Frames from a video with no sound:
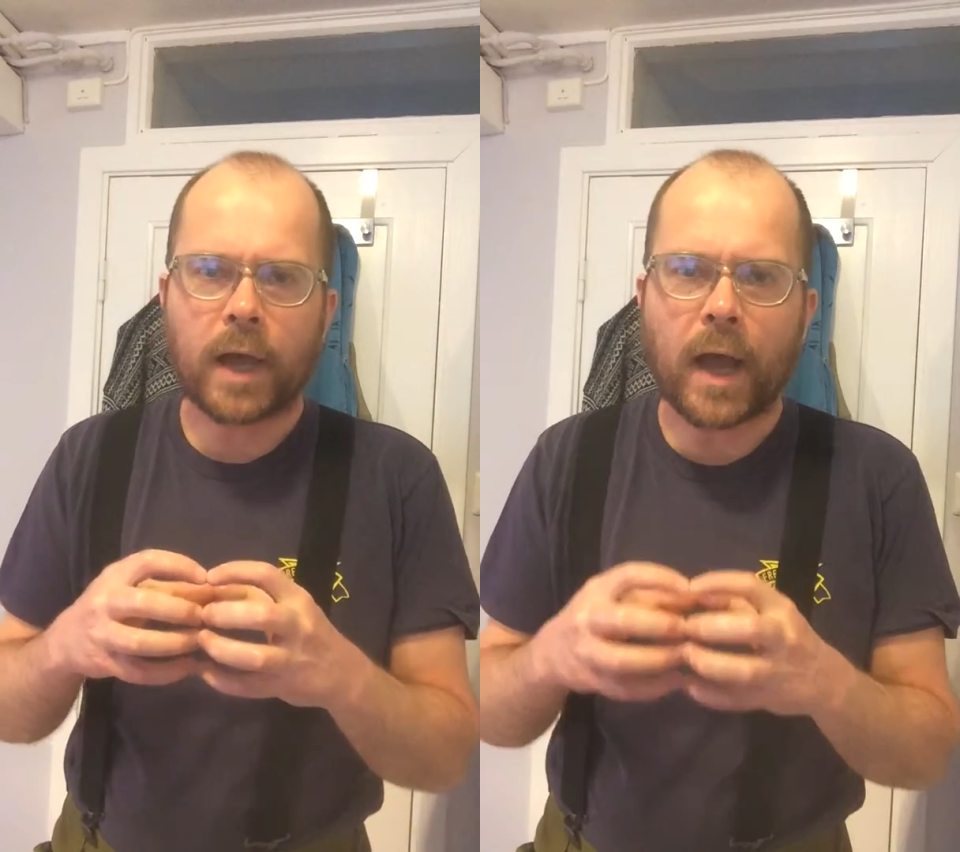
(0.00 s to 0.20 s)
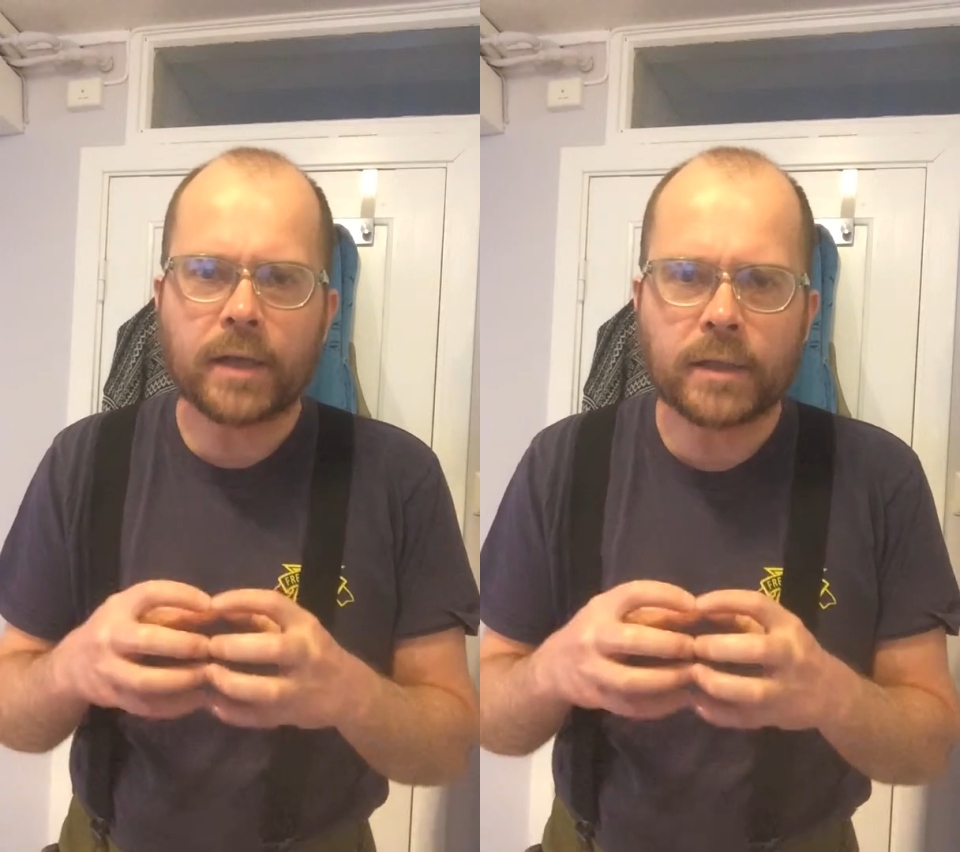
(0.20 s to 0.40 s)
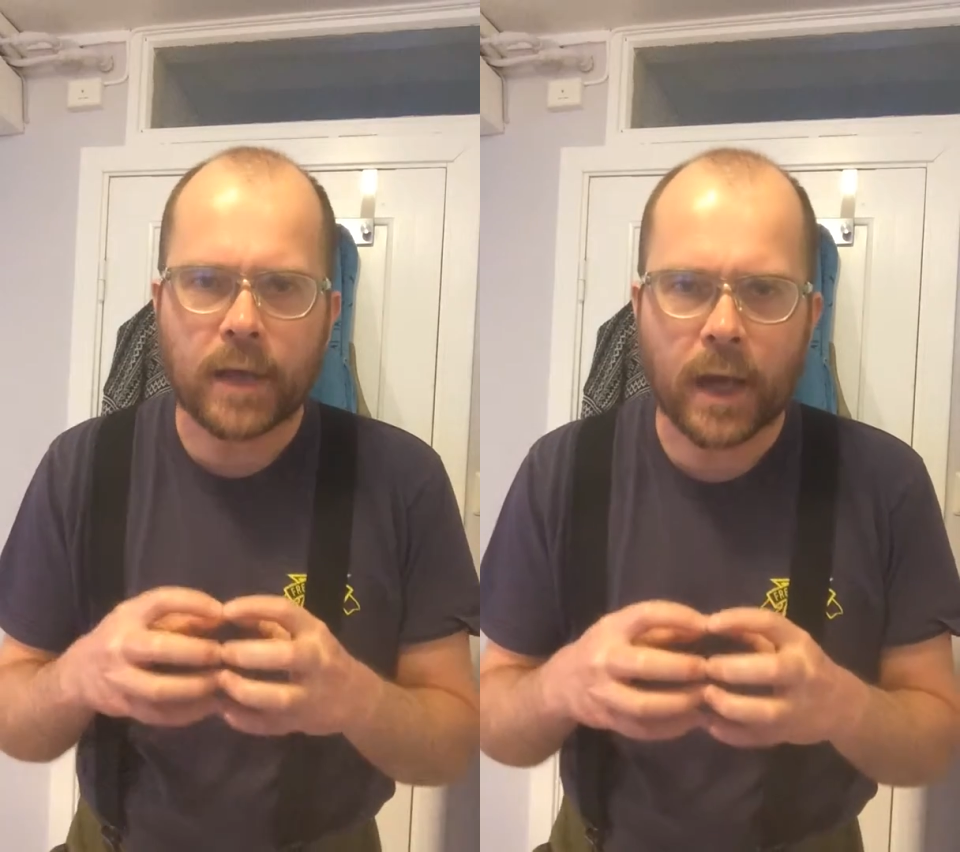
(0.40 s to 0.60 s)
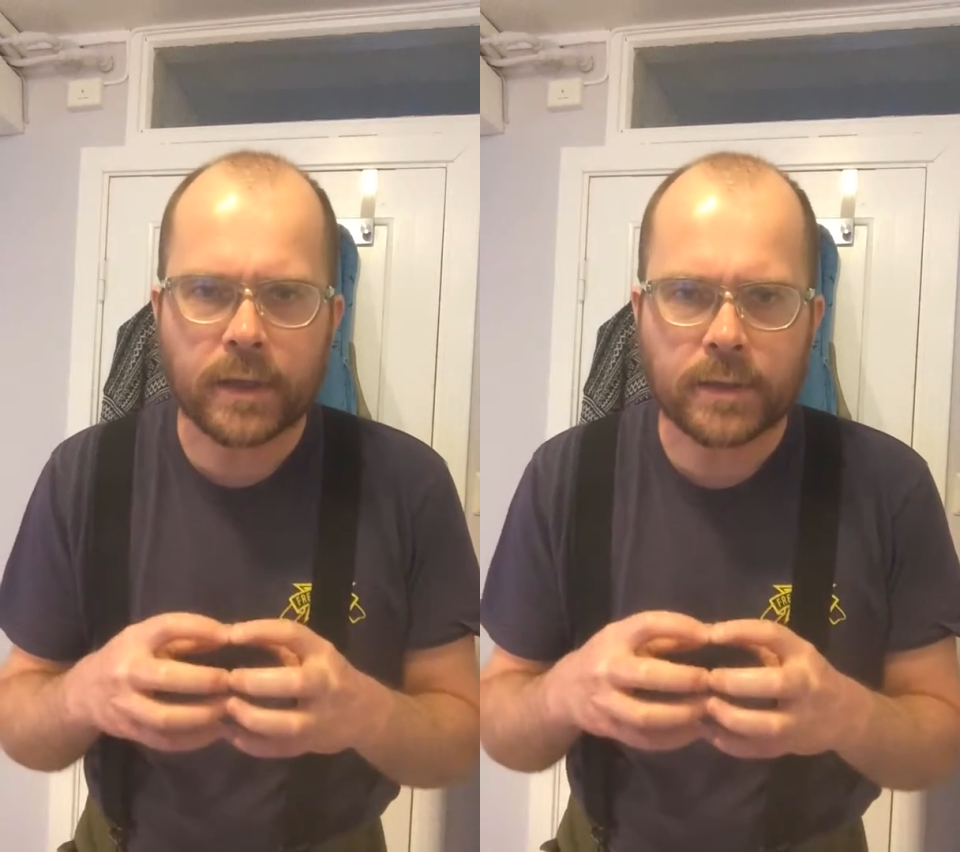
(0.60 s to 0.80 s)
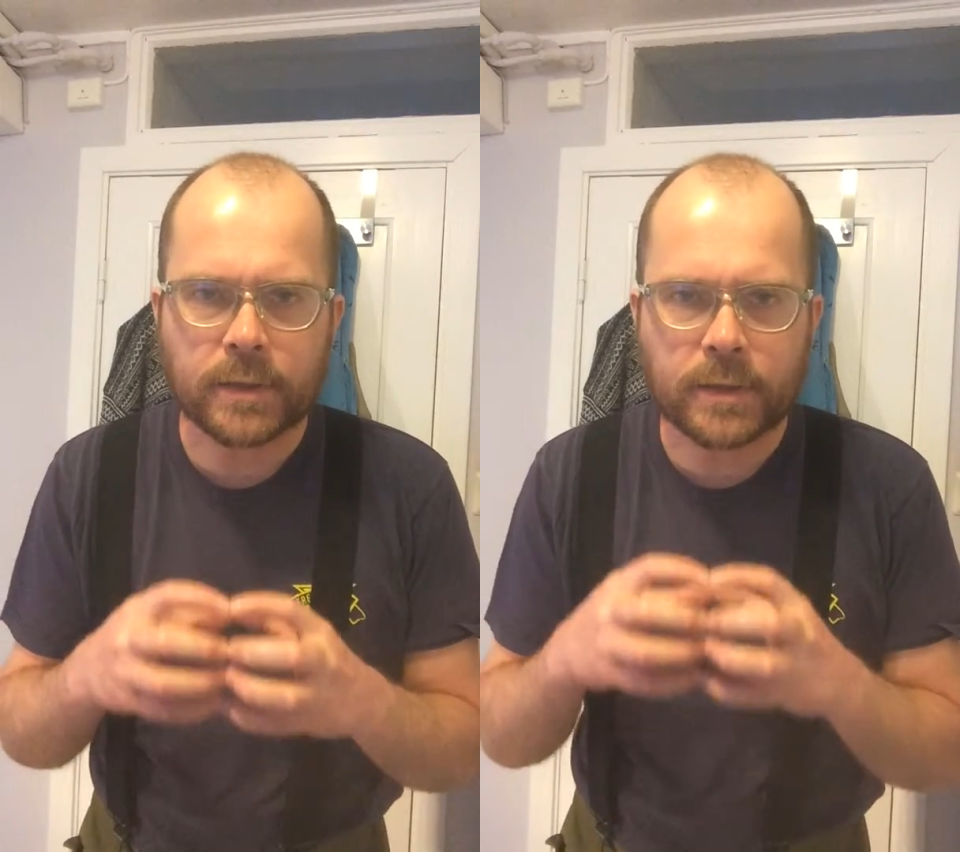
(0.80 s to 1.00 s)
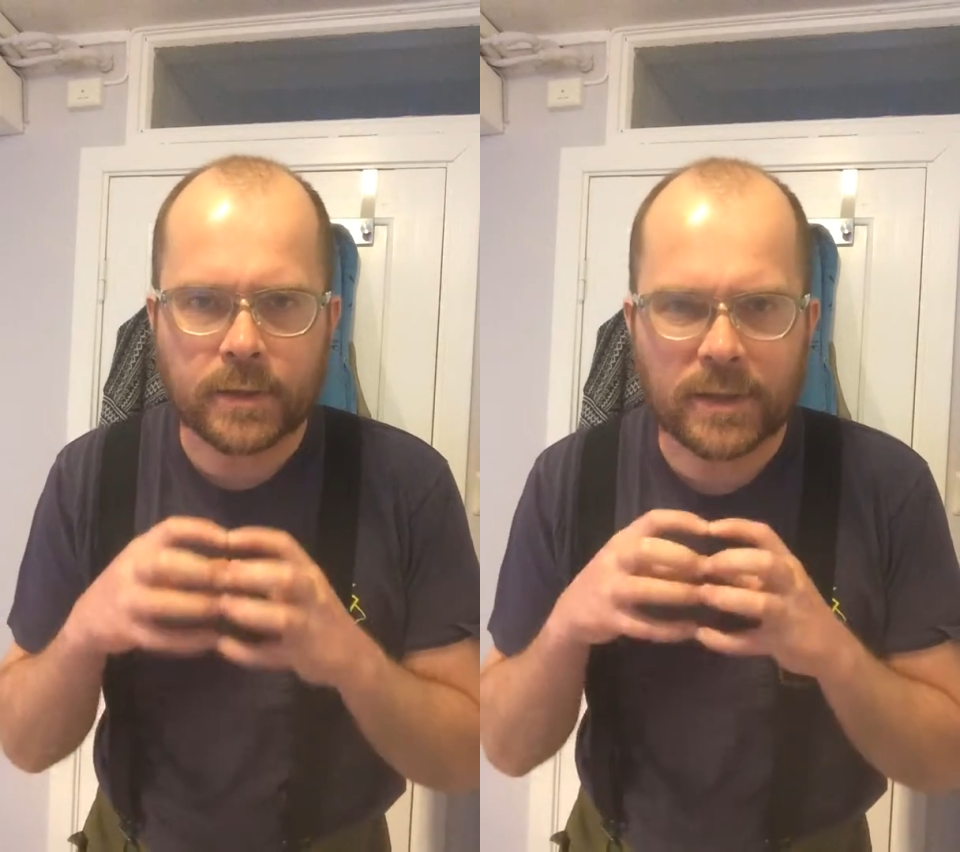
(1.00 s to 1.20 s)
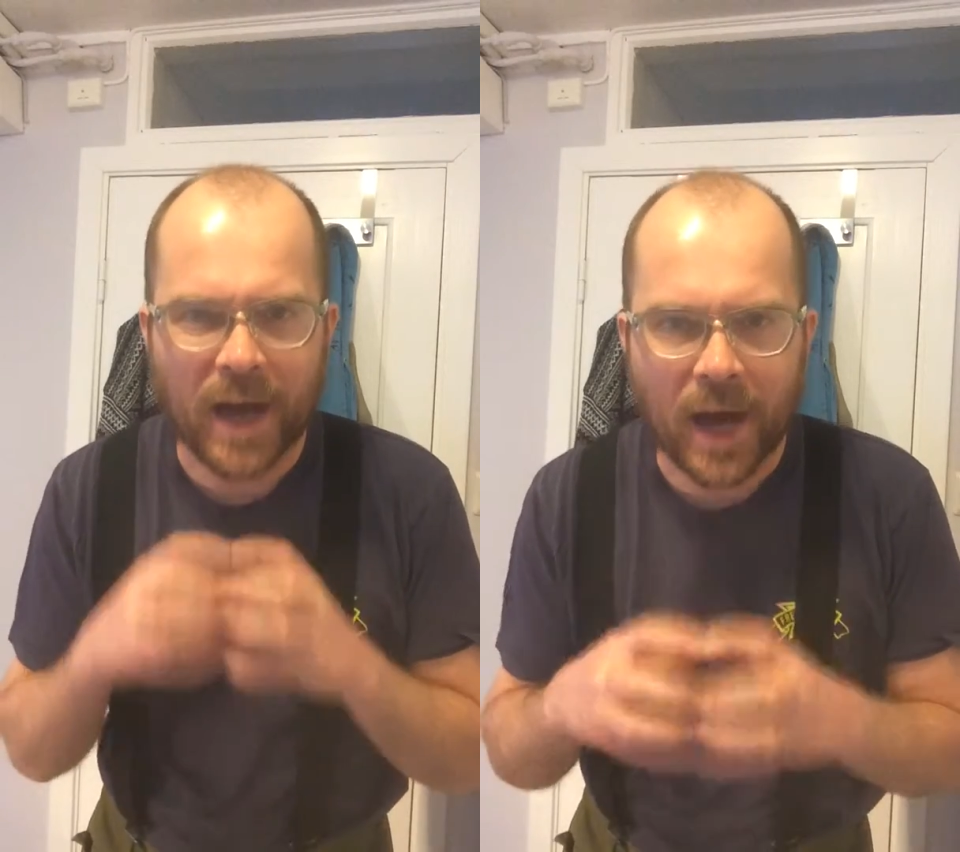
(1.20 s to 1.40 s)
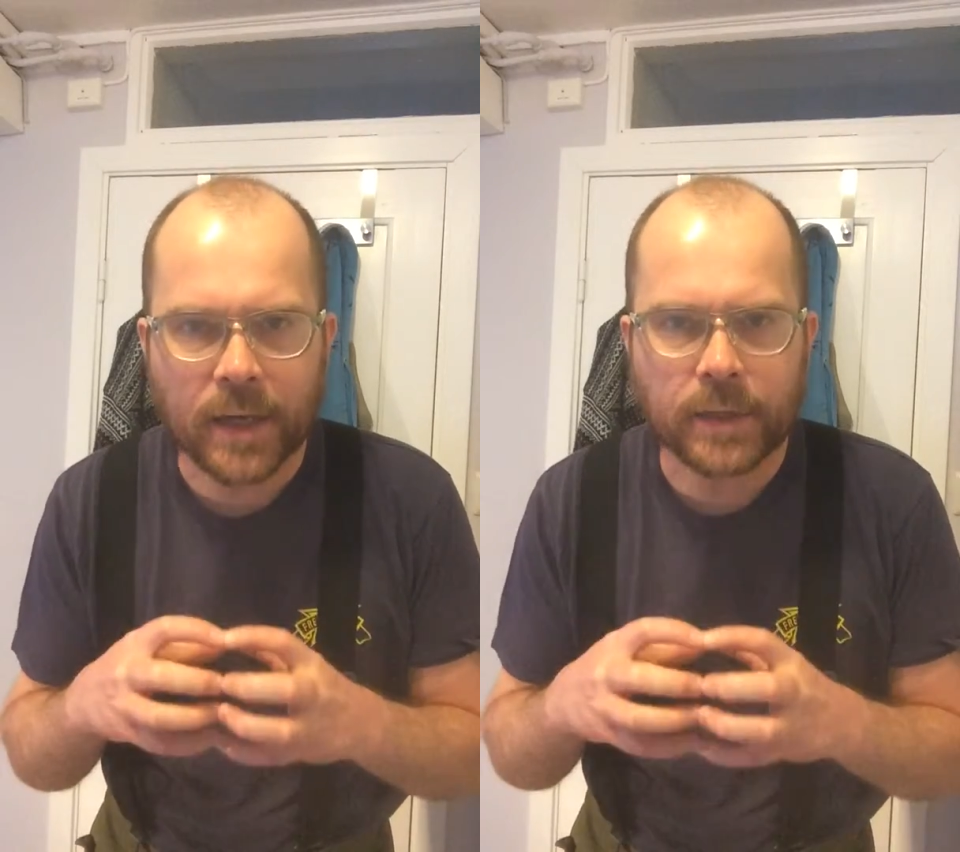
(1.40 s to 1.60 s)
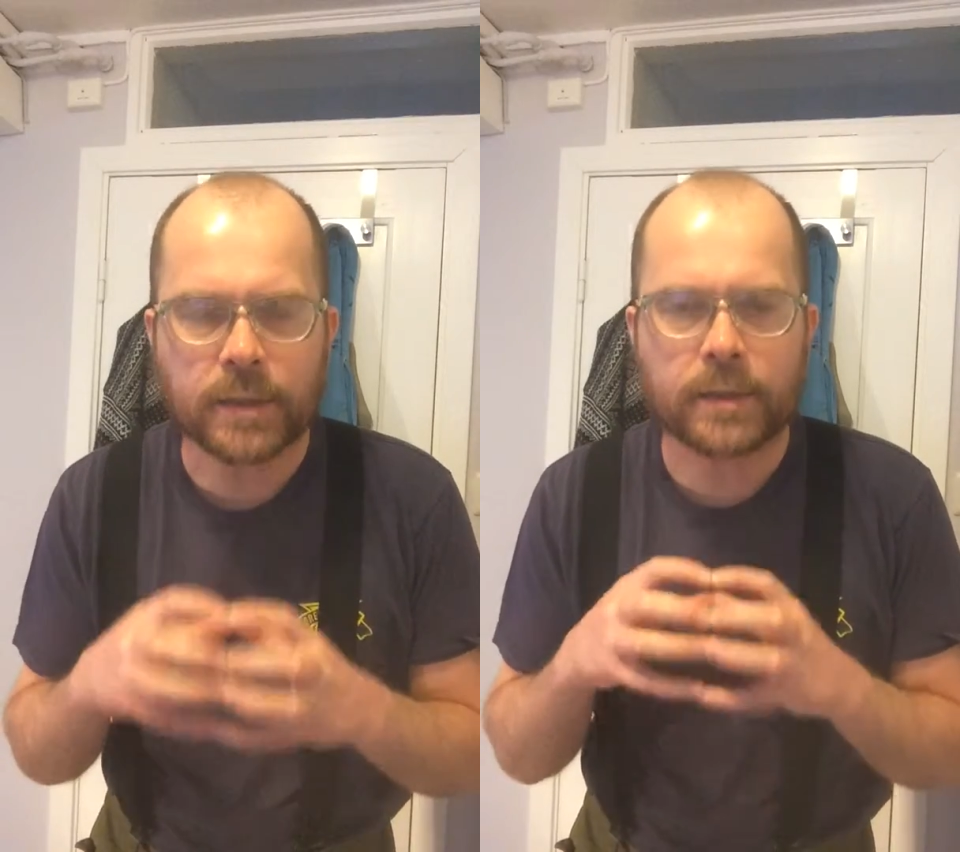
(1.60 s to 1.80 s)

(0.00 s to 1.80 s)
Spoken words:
tiny, tiny, tiny,